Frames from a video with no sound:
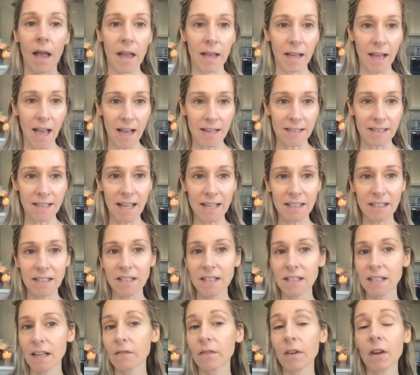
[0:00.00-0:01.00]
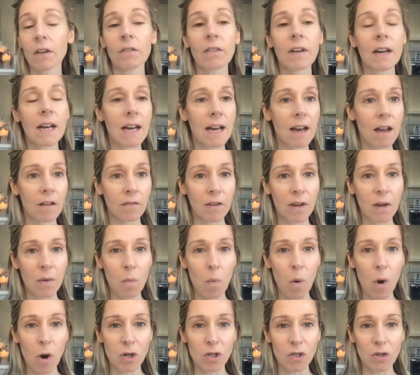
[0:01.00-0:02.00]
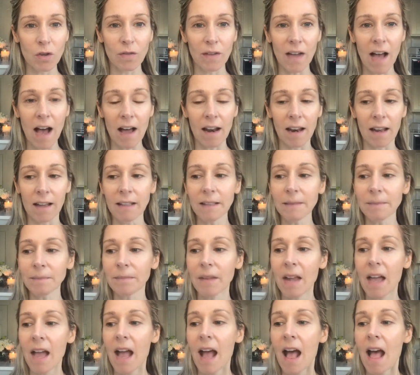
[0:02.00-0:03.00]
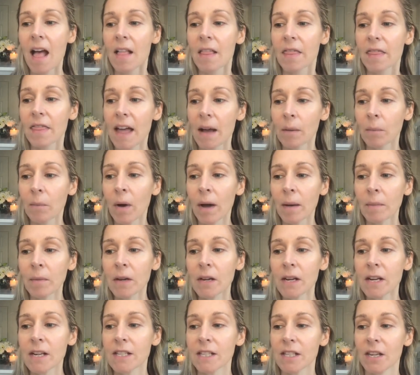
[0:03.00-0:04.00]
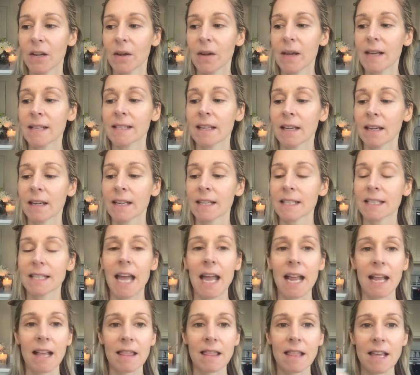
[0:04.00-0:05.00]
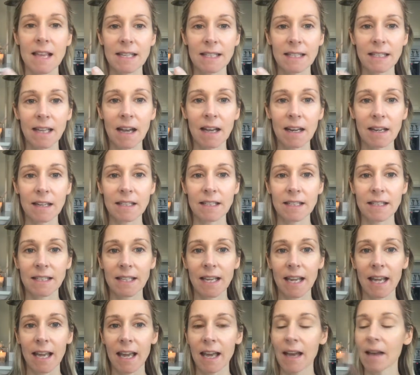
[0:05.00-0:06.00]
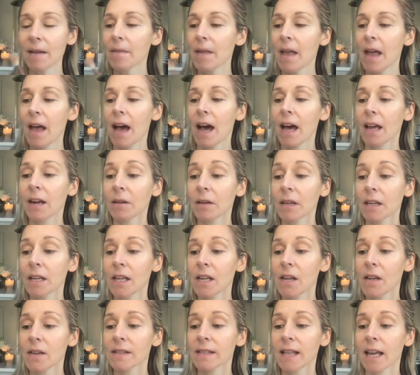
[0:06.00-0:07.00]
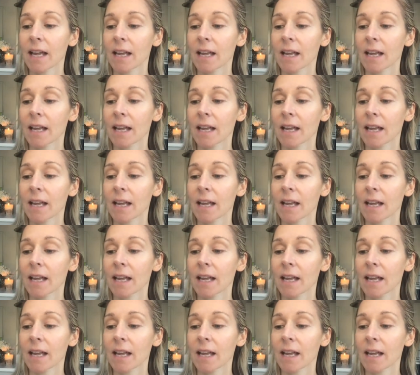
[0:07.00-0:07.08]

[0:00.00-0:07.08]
Okay, so that's just given a really lovely wash of colour. Then what I'm going to do is I'm going to take this colour just here, and I'm going to use